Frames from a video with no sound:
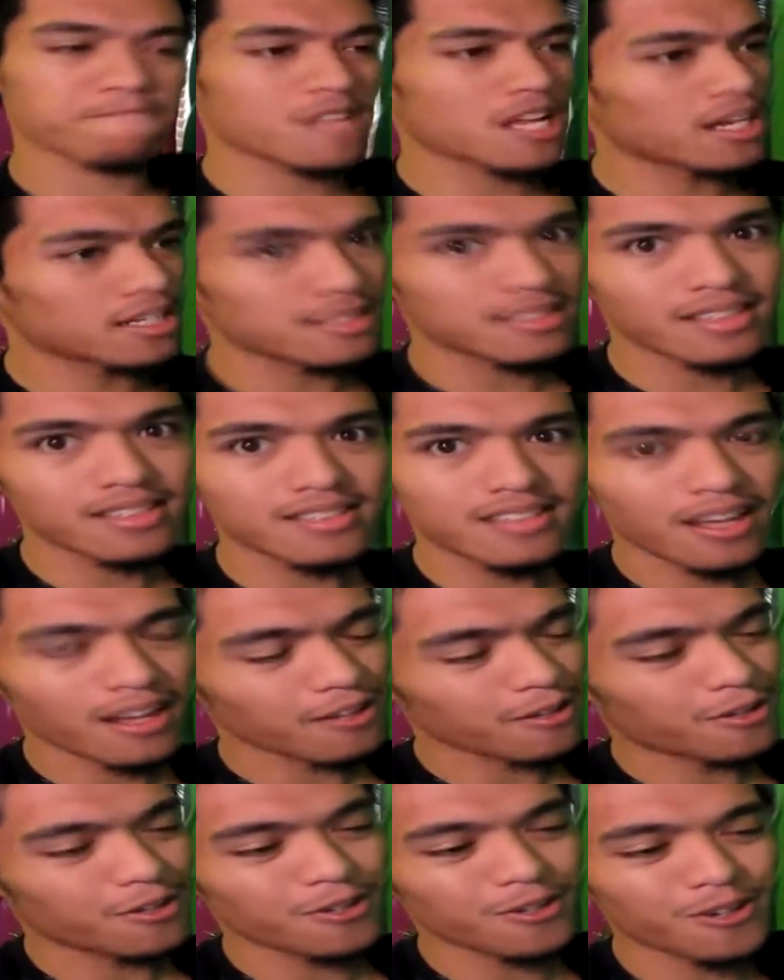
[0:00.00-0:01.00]
I did
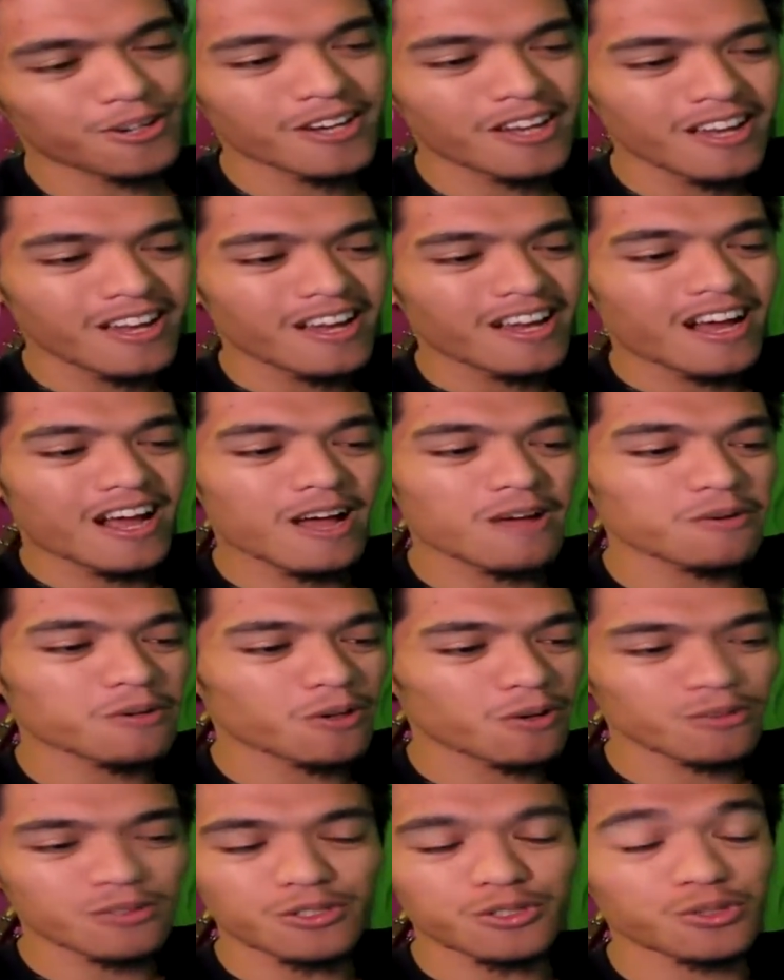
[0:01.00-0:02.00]
tell you I would
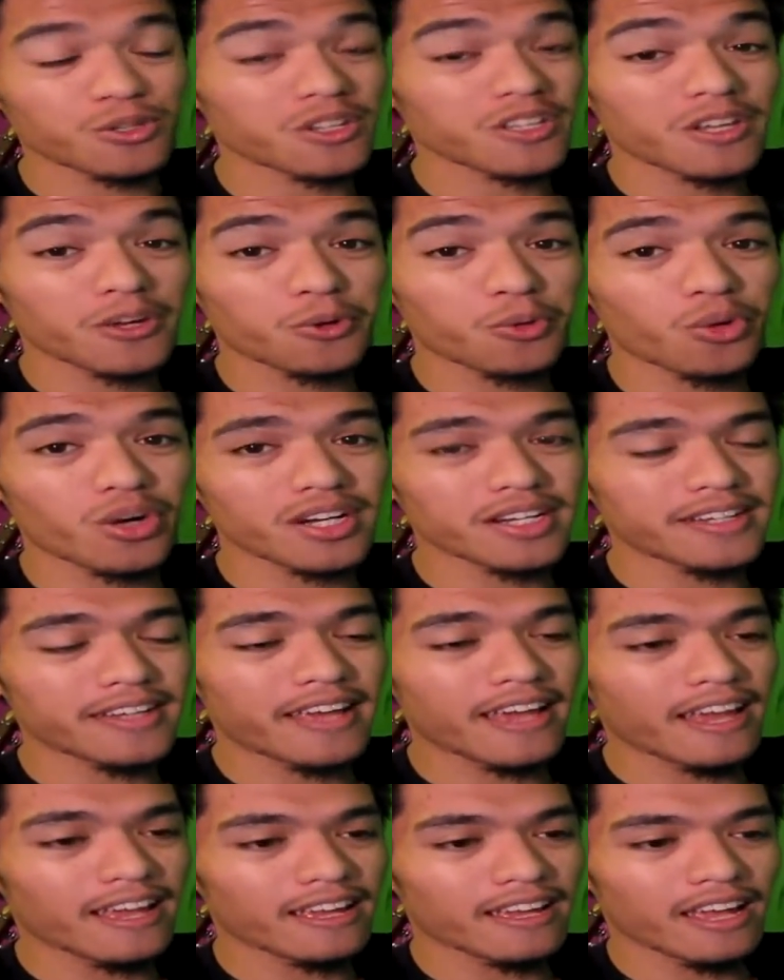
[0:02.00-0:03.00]
only drink like one a
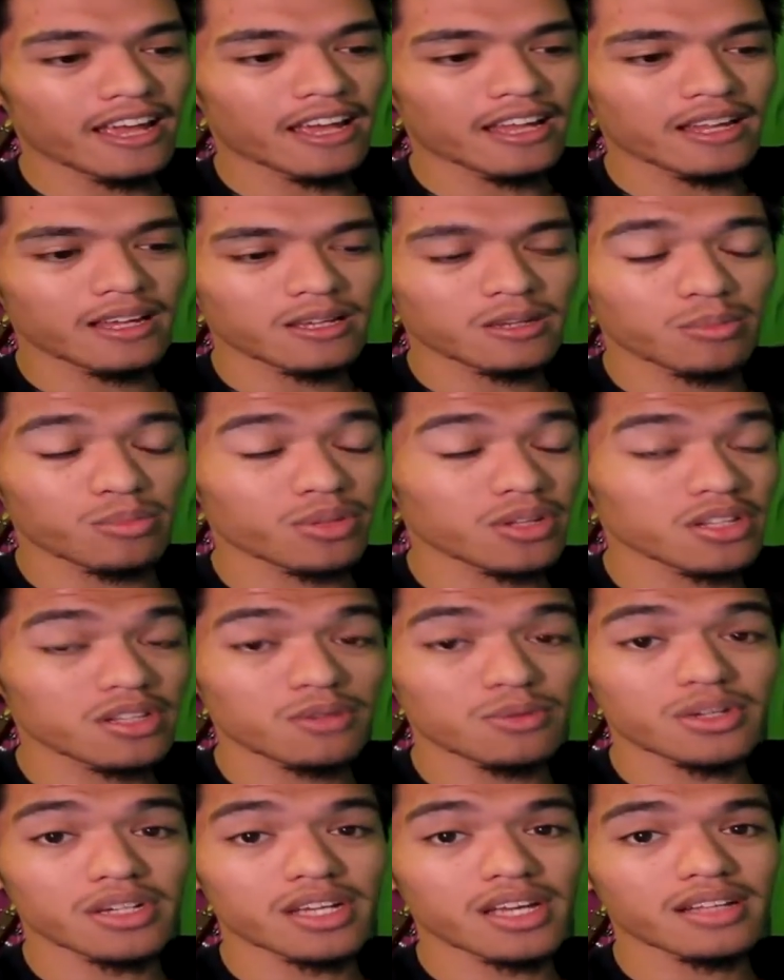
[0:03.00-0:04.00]
day, and I
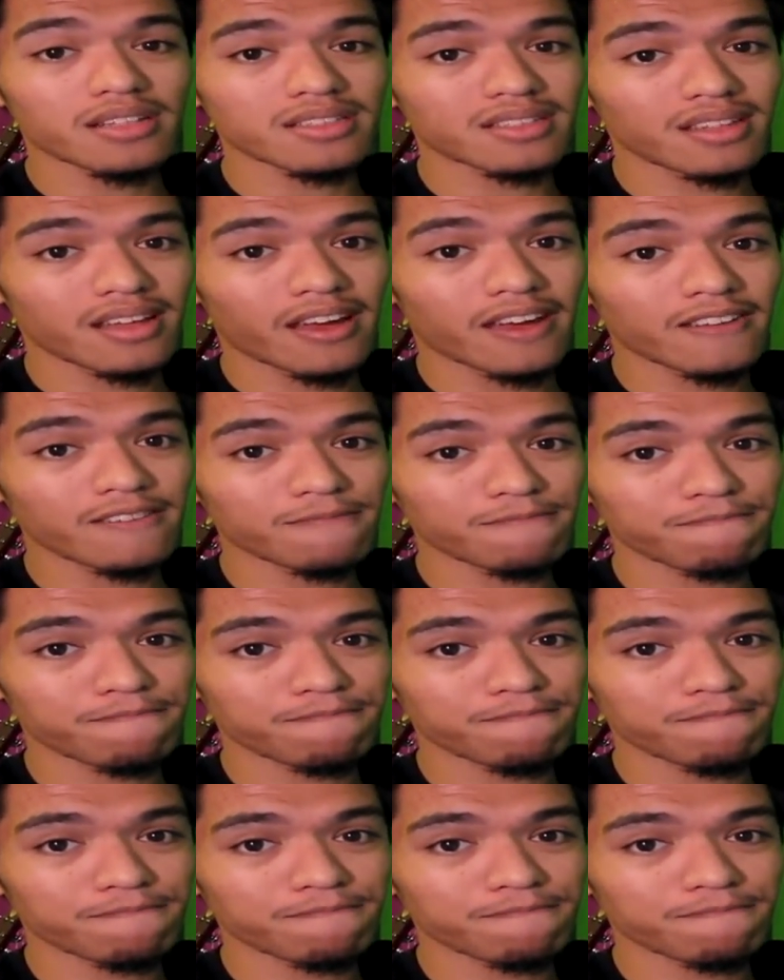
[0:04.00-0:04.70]
completely went against that.